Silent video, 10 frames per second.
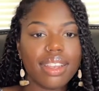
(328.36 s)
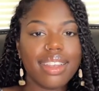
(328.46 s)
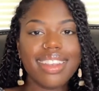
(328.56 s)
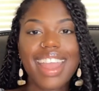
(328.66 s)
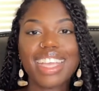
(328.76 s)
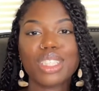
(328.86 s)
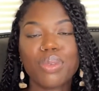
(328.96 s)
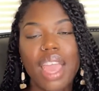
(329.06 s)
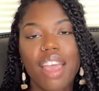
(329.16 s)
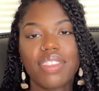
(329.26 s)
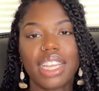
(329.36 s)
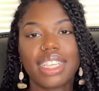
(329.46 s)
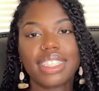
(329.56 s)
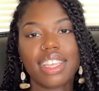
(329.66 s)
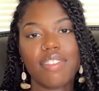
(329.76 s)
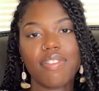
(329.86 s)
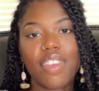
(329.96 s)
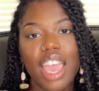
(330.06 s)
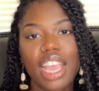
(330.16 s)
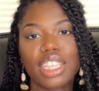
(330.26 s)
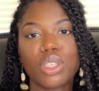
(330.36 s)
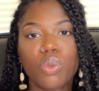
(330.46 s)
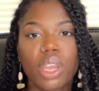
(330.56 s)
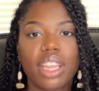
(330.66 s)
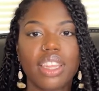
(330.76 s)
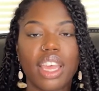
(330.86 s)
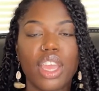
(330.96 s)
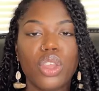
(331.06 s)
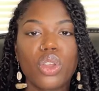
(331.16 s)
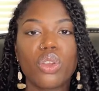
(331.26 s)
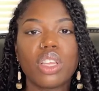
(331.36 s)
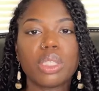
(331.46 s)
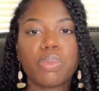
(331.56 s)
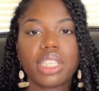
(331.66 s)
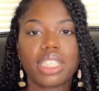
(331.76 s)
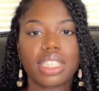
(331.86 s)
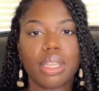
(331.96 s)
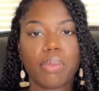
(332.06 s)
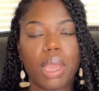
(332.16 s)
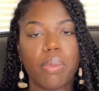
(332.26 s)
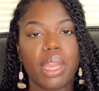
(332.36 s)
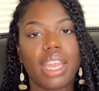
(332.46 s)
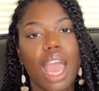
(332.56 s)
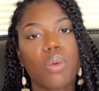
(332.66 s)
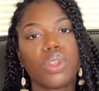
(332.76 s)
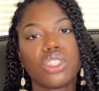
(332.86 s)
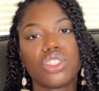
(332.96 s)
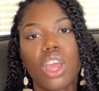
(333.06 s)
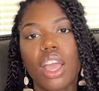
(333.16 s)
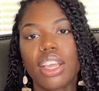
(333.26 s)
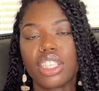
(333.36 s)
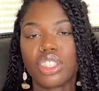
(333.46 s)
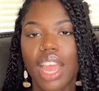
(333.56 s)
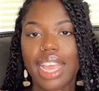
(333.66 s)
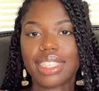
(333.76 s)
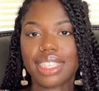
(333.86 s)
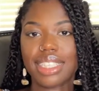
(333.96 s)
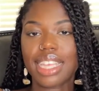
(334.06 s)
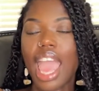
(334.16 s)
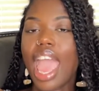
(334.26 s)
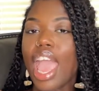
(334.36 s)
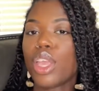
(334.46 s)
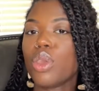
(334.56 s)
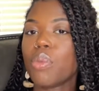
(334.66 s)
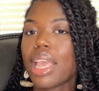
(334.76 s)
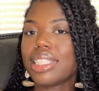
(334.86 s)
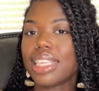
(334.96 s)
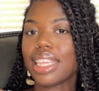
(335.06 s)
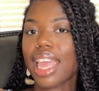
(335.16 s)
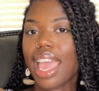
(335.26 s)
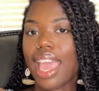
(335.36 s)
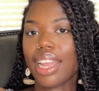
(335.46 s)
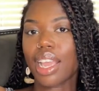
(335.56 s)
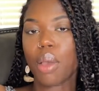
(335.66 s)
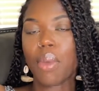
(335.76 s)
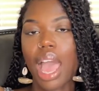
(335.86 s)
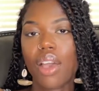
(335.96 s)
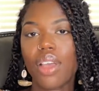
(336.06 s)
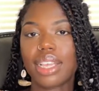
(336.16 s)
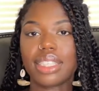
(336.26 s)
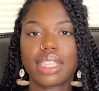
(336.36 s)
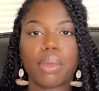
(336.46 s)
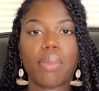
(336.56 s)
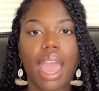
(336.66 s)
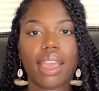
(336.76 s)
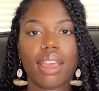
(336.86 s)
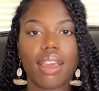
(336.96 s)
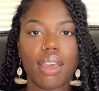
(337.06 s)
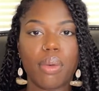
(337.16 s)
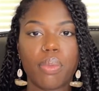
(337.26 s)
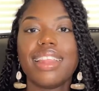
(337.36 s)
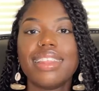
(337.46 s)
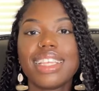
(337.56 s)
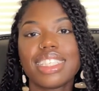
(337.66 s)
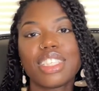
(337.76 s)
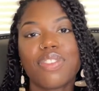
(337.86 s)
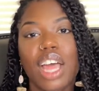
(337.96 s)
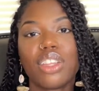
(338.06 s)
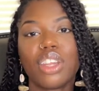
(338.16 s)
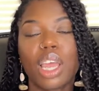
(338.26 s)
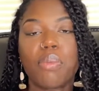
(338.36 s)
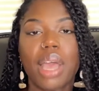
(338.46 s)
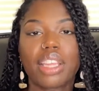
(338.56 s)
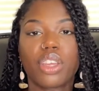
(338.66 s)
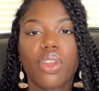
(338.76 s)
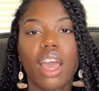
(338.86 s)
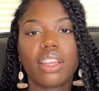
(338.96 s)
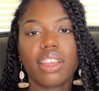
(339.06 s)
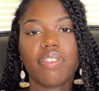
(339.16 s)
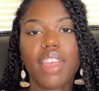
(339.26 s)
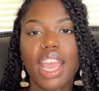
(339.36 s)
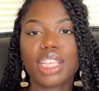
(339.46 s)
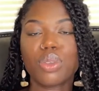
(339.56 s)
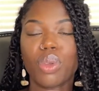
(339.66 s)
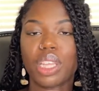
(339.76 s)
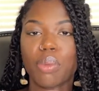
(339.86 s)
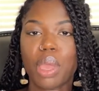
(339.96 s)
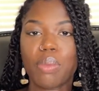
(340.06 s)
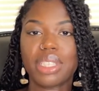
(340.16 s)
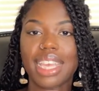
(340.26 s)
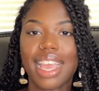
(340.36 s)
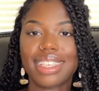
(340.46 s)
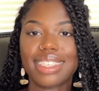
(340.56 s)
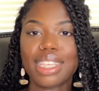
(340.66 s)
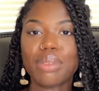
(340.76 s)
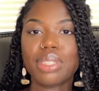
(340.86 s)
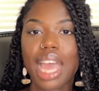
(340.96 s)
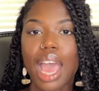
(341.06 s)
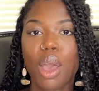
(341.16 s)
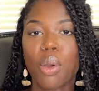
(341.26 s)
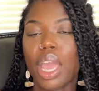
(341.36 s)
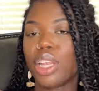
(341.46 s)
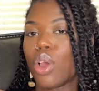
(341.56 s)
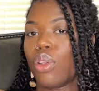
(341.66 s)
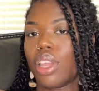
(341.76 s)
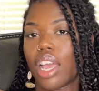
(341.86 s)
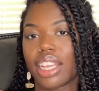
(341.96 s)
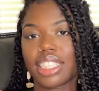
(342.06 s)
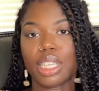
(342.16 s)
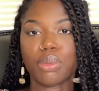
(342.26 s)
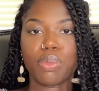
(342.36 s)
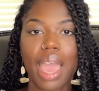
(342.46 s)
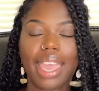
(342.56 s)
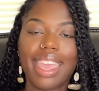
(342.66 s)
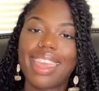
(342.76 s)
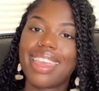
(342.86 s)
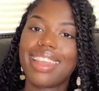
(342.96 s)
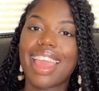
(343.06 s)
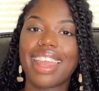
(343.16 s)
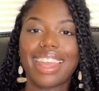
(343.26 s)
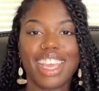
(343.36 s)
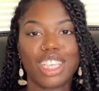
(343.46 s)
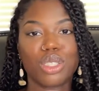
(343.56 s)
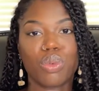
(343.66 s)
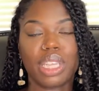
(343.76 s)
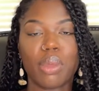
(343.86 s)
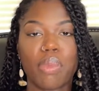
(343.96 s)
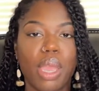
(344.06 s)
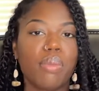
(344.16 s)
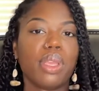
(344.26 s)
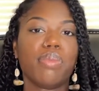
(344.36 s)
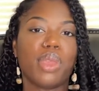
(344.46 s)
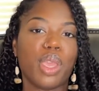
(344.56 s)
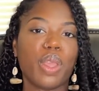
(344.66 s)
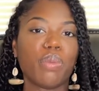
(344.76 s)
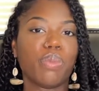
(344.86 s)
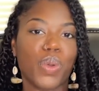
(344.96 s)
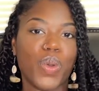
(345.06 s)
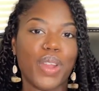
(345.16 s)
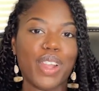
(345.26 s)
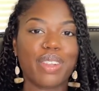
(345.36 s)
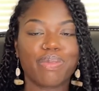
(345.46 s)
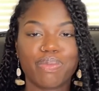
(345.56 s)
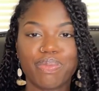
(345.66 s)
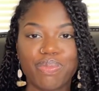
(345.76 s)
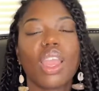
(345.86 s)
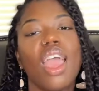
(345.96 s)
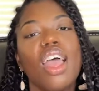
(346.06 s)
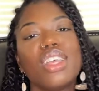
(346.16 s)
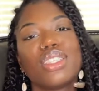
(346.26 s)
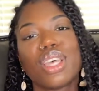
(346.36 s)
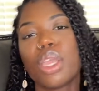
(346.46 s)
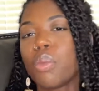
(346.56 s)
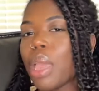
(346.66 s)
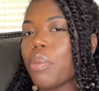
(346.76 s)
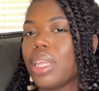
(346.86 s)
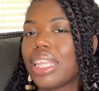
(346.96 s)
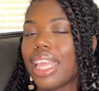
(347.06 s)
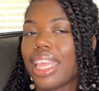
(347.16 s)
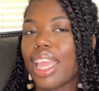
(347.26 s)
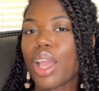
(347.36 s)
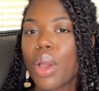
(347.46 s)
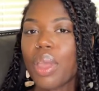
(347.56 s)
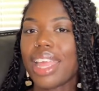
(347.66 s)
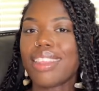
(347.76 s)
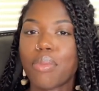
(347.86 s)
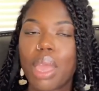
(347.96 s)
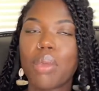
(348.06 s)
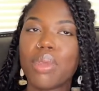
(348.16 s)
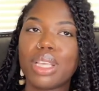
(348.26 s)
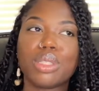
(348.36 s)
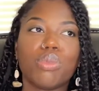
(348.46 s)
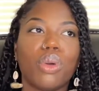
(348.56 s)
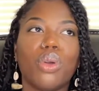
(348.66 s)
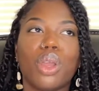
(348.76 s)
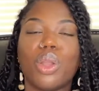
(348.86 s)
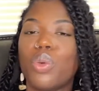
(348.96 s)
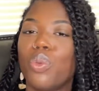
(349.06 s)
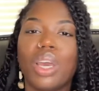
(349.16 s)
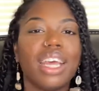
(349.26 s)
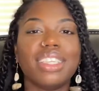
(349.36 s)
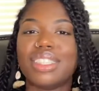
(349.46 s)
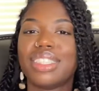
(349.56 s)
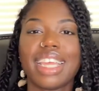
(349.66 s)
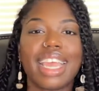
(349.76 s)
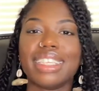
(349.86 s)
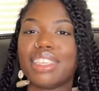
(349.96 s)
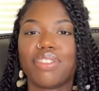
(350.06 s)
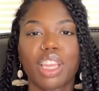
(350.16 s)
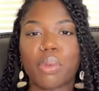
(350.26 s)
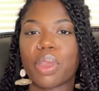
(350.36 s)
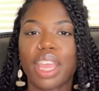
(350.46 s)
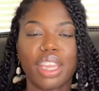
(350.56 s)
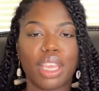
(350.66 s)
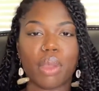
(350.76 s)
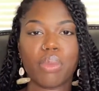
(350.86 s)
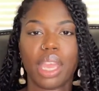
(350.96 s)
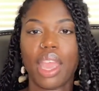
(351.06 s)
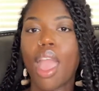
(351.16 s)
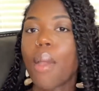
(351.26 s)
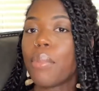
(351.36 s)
Next, we have the descent phase where the uterus pushes the baby down with strong contractions and you may see the head come out and slip back up. This is followed up by the crowning phase where the baby's head slips out and no longer slips back in and ends with the baby being born. So you may be thinking, okay, the baby is born, what other stage of labor can there be?